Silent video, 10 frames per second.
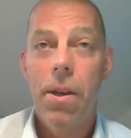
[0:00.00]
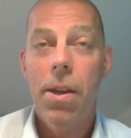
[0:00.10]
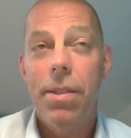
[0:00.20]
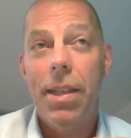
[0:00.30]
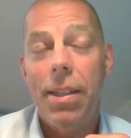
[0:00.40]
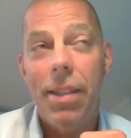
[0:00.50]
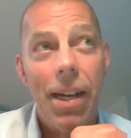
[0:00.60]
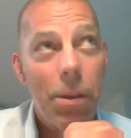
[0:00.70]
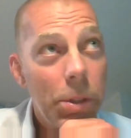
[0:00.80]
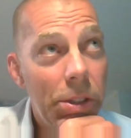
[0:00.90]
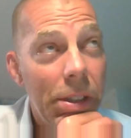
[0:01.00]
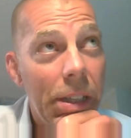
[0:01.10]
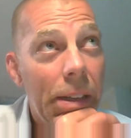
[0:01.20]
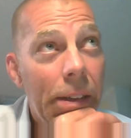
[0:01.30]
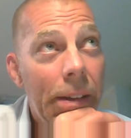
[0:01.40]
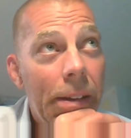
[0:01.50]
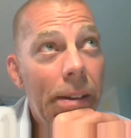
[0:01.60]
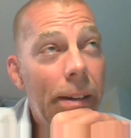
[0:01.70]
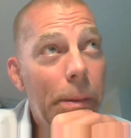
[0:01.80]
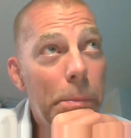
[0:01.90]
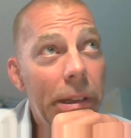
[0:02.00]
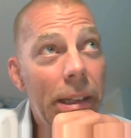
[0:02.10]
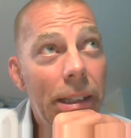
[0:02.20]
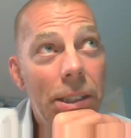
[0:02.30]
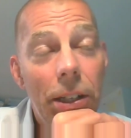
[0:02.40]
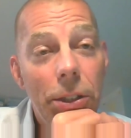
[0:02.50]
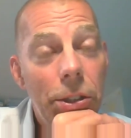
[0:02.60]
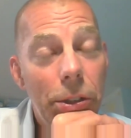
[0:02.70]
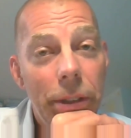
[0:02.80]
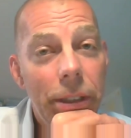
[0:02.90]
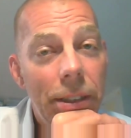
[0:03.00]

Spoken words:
that I would say, and it's also